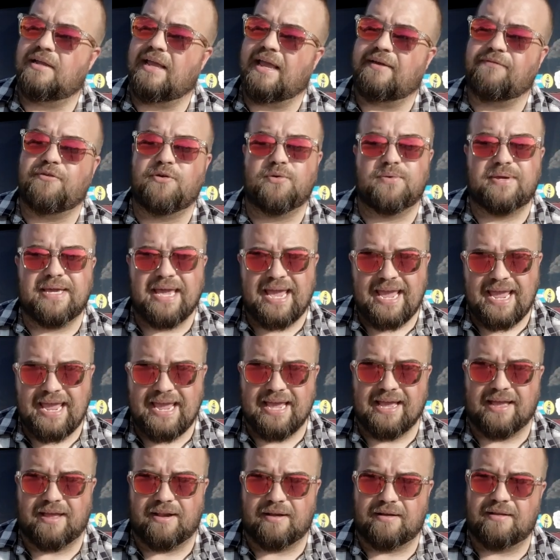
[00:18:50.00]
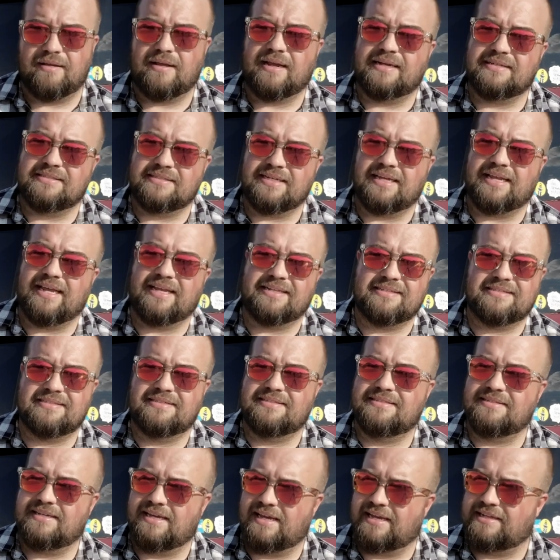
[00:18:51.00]
if you can,
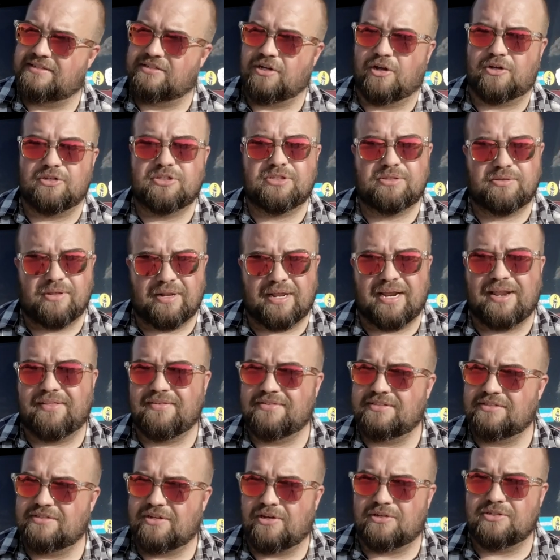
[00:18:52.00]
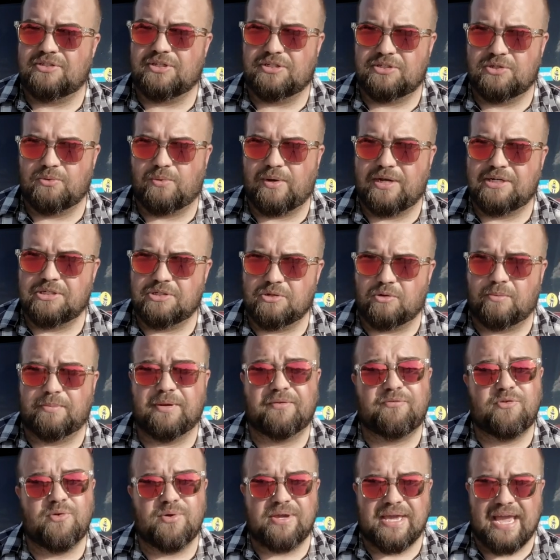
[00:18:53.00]
it's all, a lot of this is all situational,
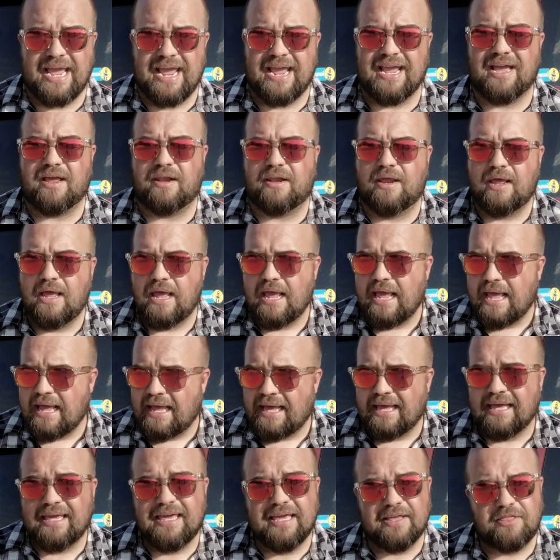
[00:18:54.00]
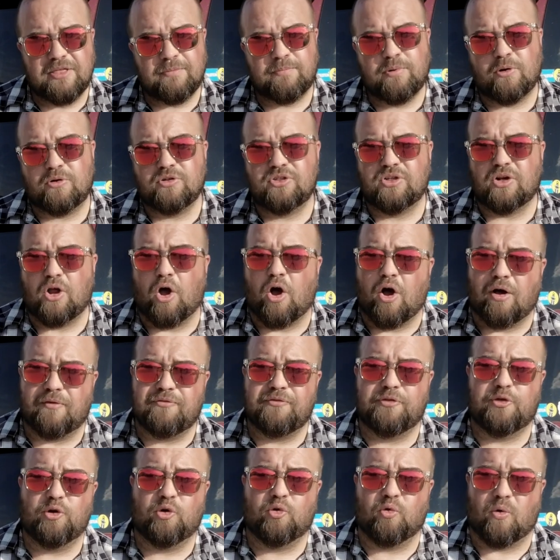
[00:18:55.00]
but if you can, get the person
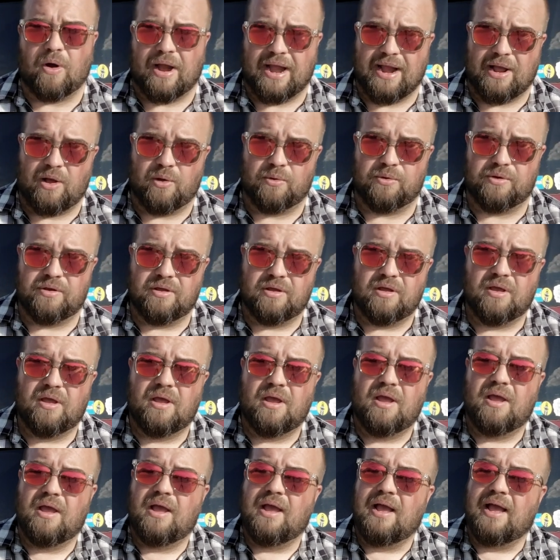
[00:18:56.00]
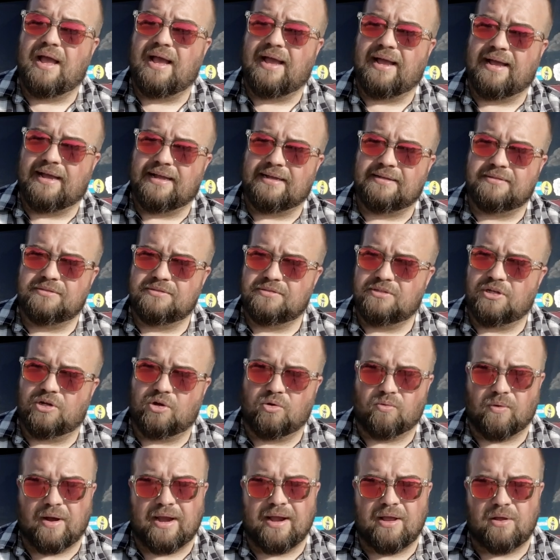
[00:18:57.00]
off the ground. The
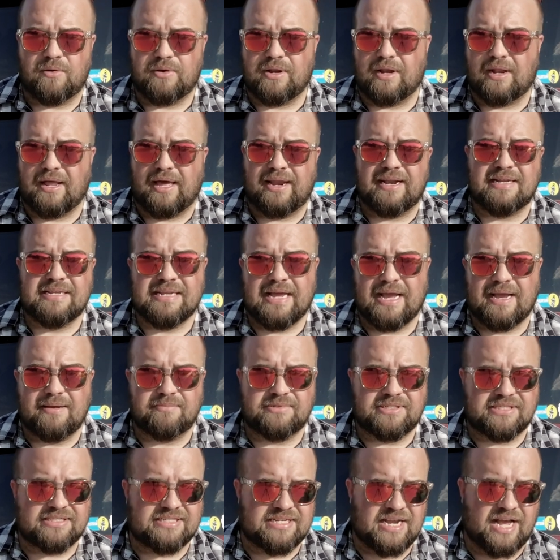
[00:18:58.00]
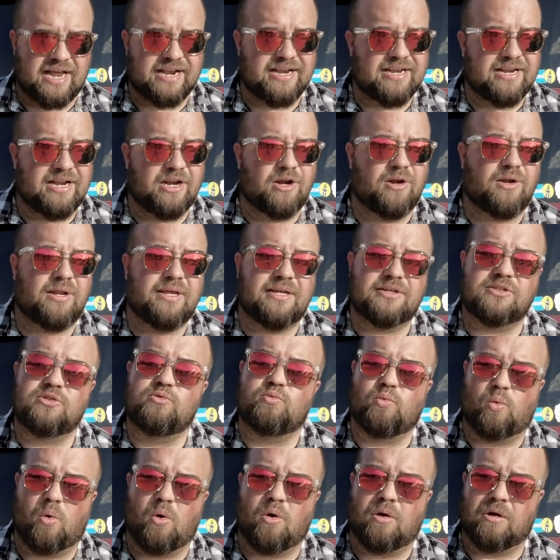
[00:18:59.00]
ground, a lot of times, is not nearly as
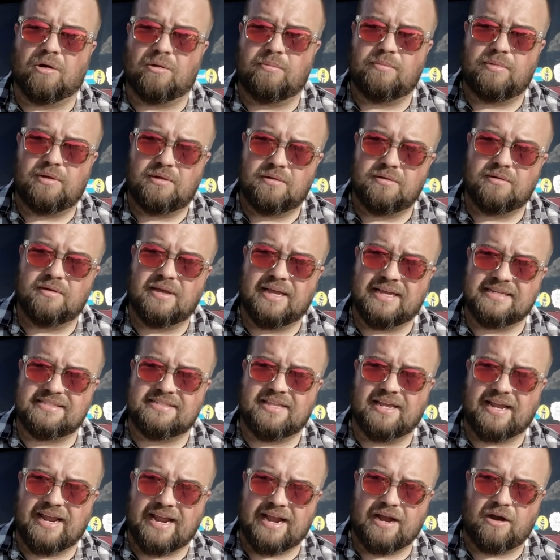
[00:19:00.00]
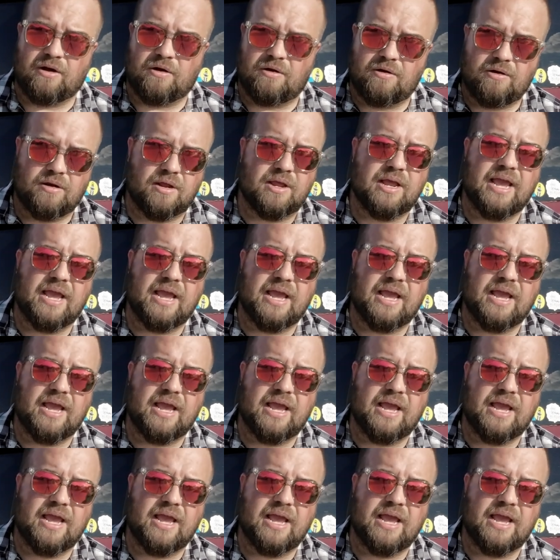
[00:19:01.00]
warm as the air,